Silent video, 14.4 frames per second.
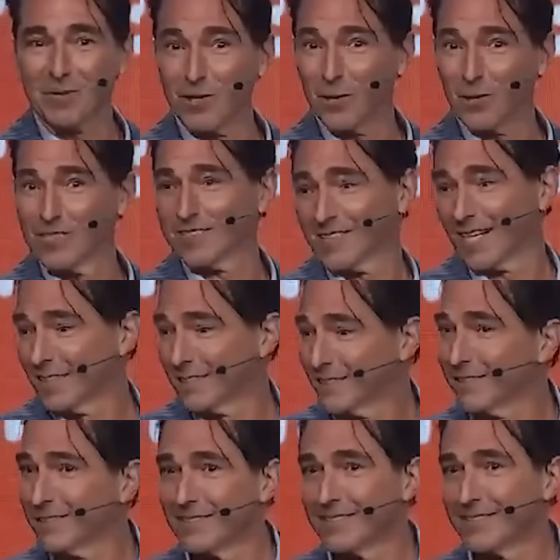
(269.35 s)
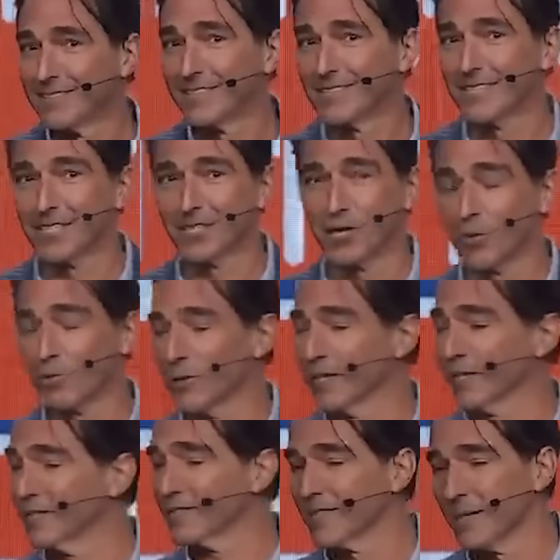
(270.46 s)
no designs, no
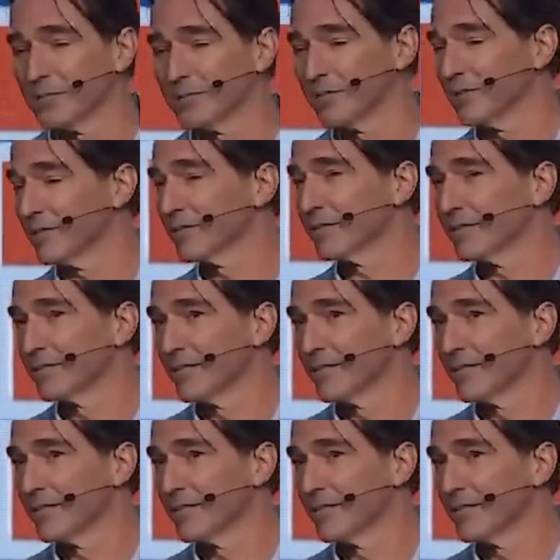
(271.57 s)
preconceptions,